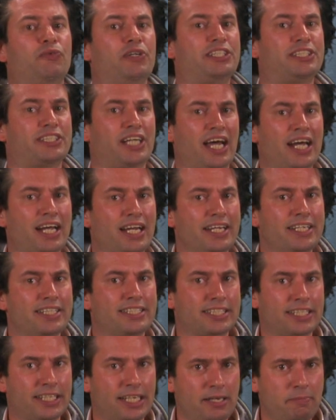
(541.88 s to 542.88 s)

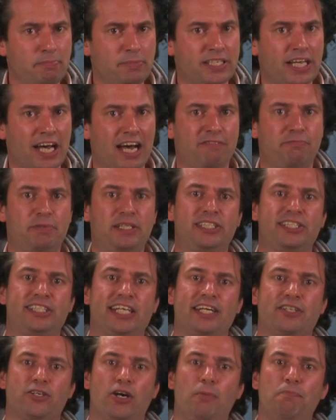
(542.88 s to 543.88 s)
recycling schemes have been
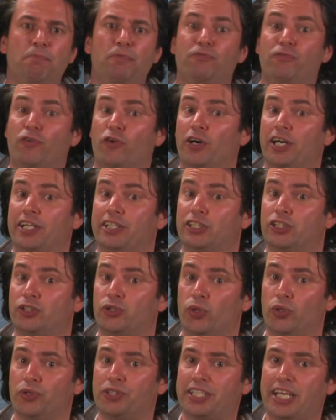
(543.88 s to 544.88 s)
set up for
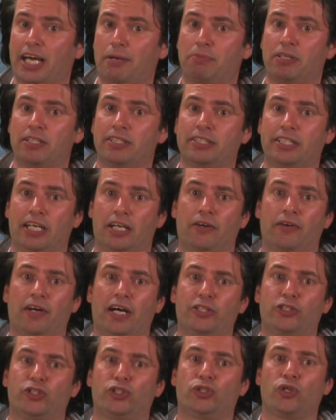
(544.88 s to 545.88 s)
installed cadmium
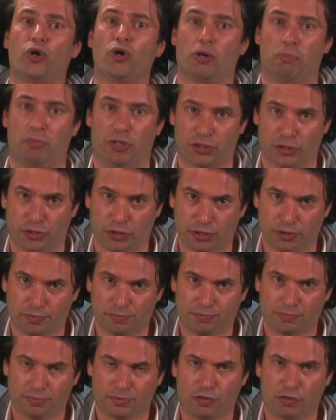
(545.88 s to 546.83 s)
telluride solar modules.